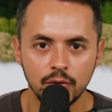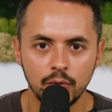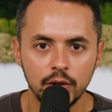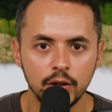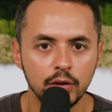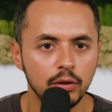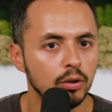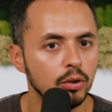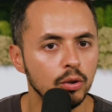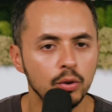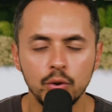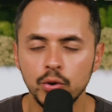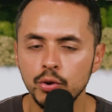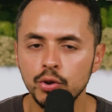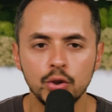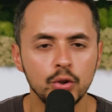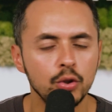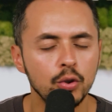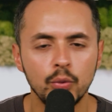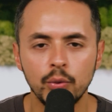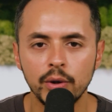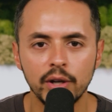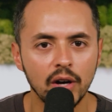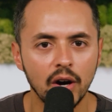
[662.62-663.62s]
we lose
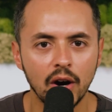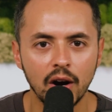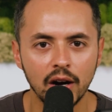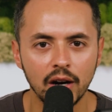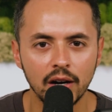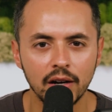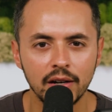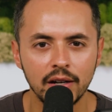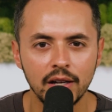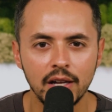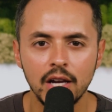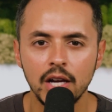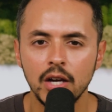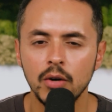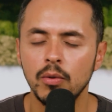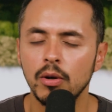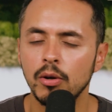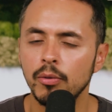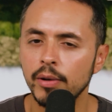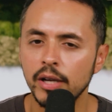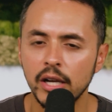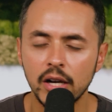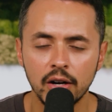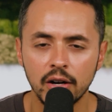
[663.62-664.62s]
who we are.
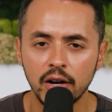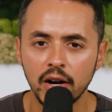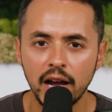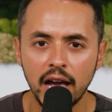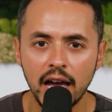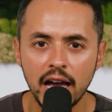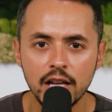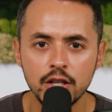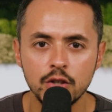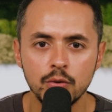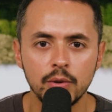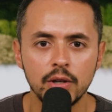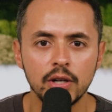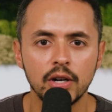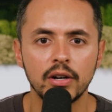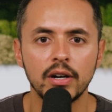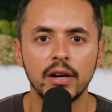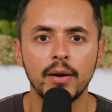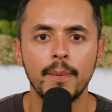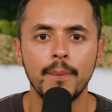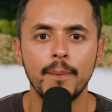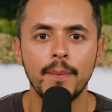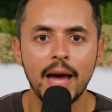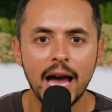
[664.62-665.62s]
When we are in our heads, we are in
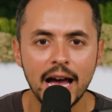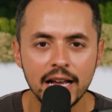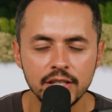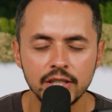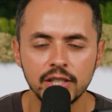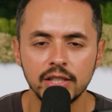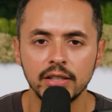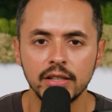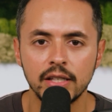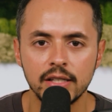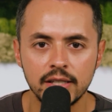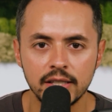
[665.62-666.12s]
a masculine